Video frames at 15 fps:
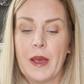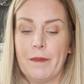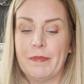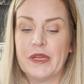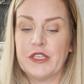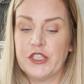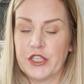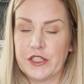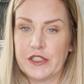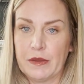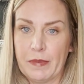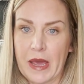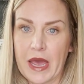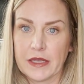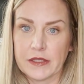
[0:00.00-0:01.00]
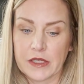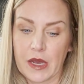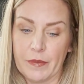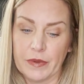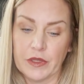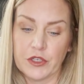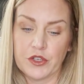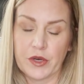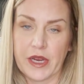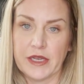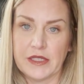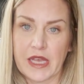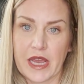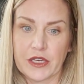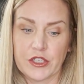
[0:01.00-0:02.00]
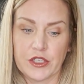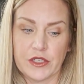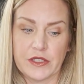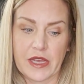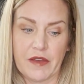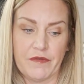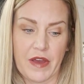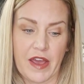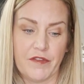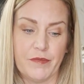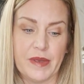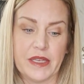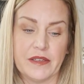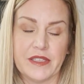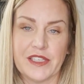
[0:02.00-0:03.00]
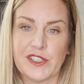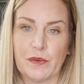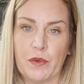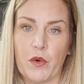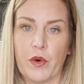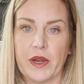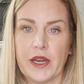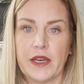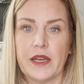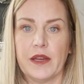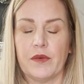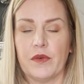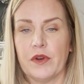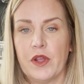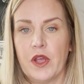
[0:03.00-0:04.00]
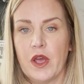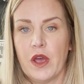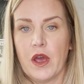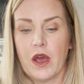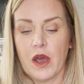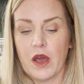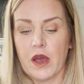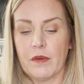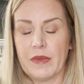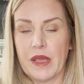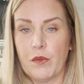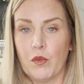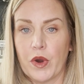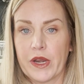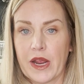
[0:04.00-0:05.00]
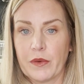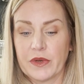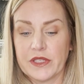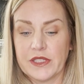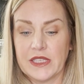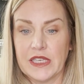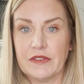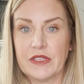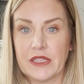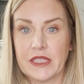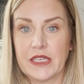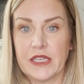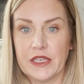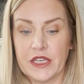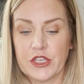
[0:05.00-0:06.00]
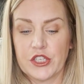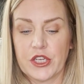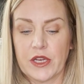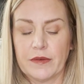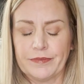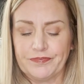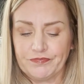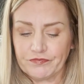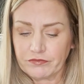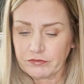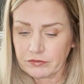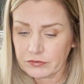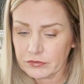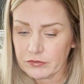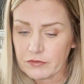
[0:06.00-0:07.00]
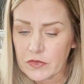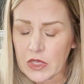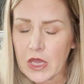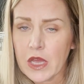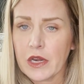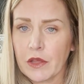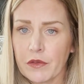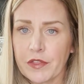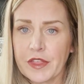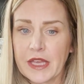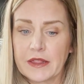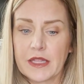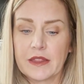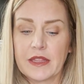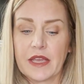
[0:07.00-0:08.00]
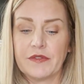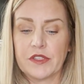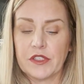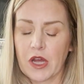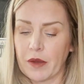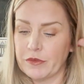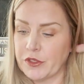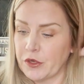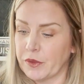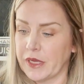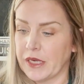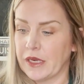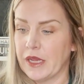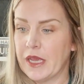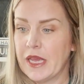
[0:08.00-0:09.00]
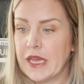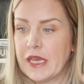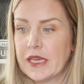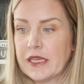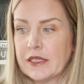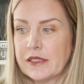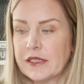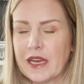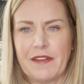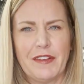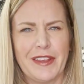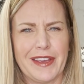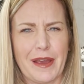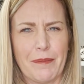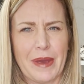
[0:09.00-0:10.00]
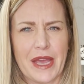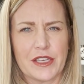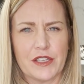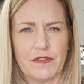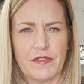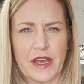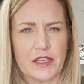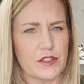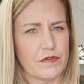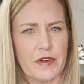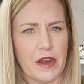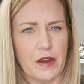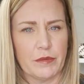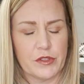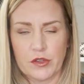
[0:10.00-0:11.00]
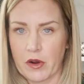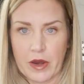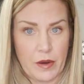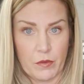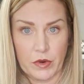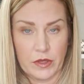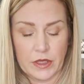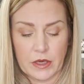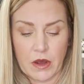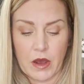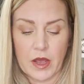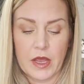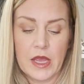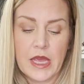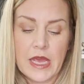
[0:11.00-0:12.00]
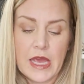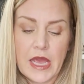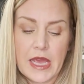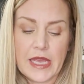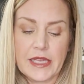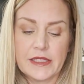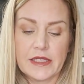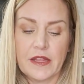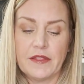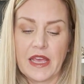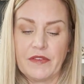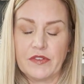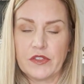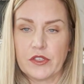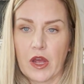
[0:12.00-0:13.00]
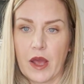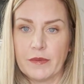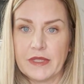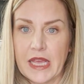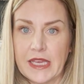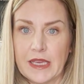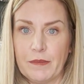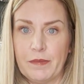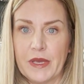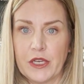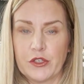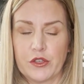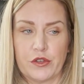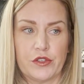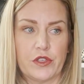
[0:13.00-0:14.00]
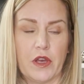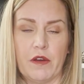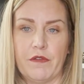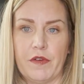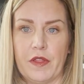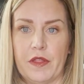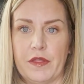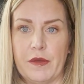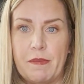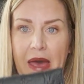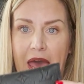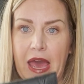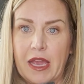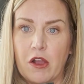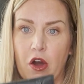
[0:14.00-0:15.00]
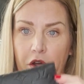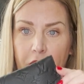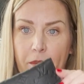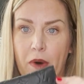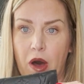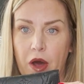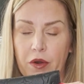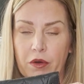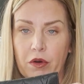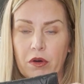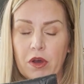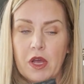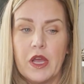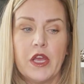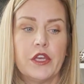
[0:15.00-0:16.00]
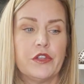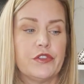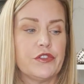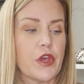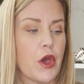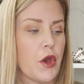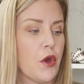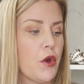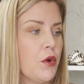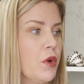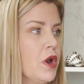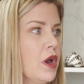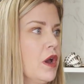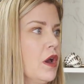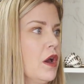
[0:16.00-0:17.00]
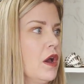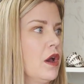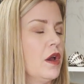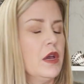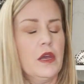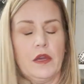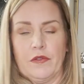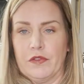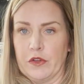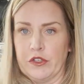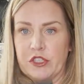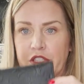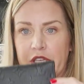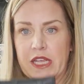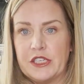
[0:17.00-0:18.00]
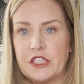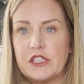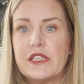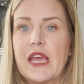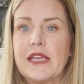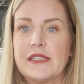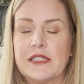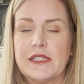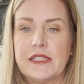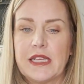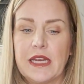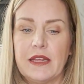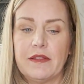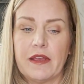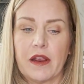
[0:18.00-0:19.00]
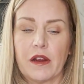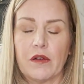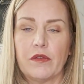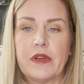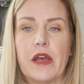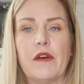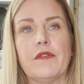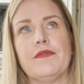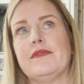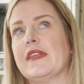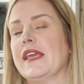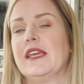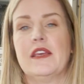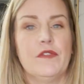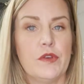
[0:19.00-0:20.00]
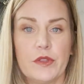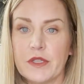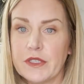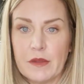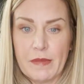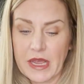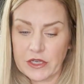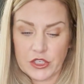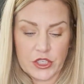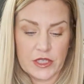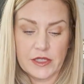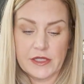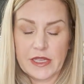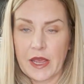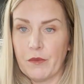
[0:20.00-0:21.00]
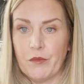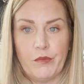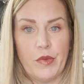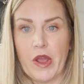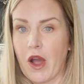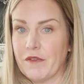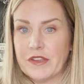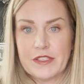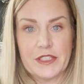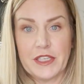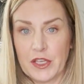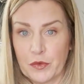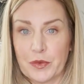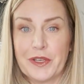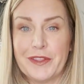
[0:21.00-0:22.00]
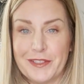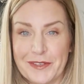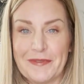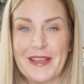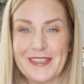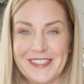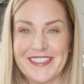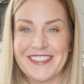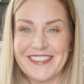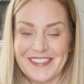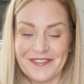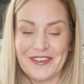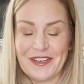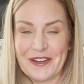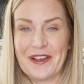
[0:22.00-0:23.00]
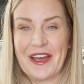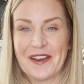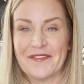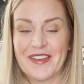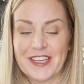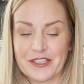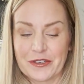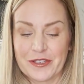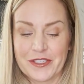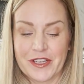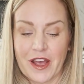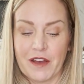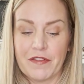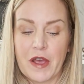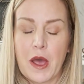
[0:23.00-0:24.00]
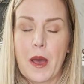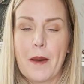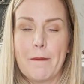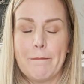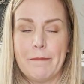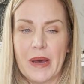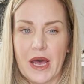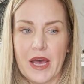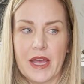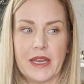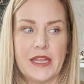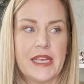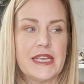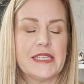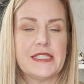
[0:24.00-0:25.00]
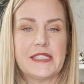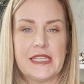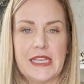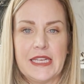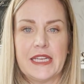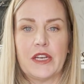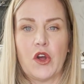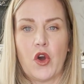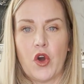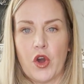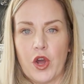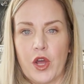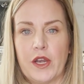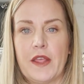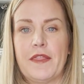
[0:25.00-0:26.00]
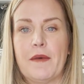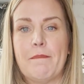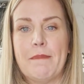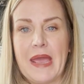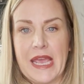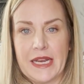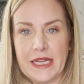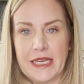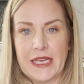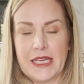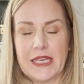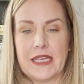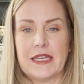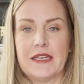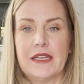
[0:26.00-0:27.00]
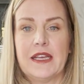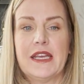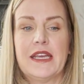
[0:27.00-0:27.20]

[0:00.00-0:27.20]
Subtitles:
but just the past couple of transactions, I've been disappointed in what I received in the condition. Another thing that they've stopped doing is, I feel like I'm bashing Fashionphile. I'm sorry, I'm really not. Is they've stopped taking pictures of the bag on a model. So it just has it sitting there. Now, they give you the dimensions, and we obviously can read the dimensions and we know how to measure stuff, but seeing it on the mannequin